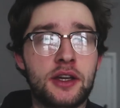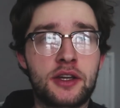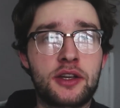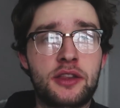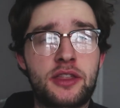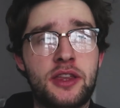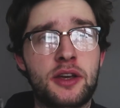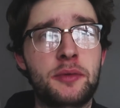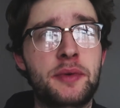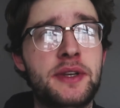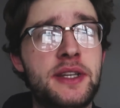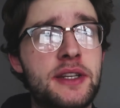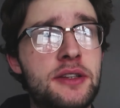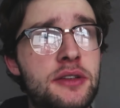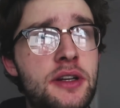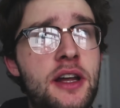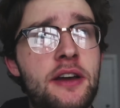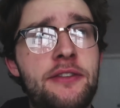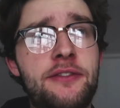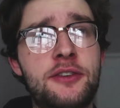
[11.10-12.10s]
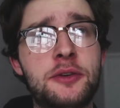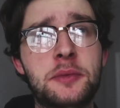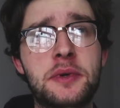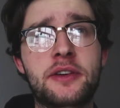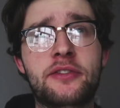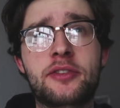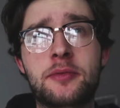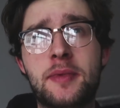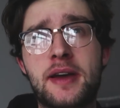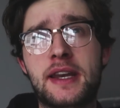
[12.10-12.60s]
Good thing we did all our
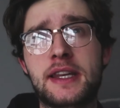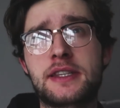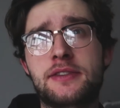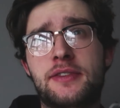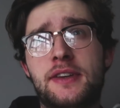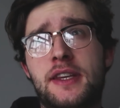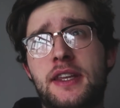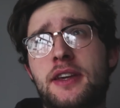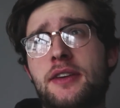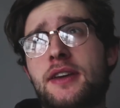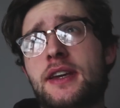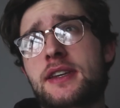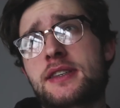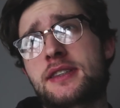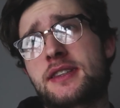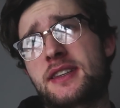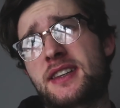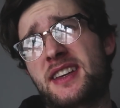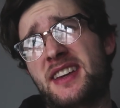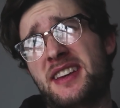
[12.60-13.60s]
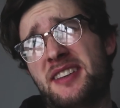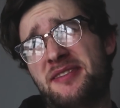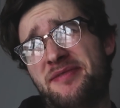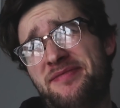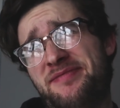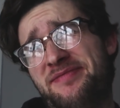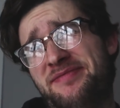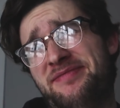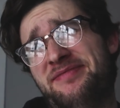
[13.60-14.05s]
filming for Maddie's video yesterday.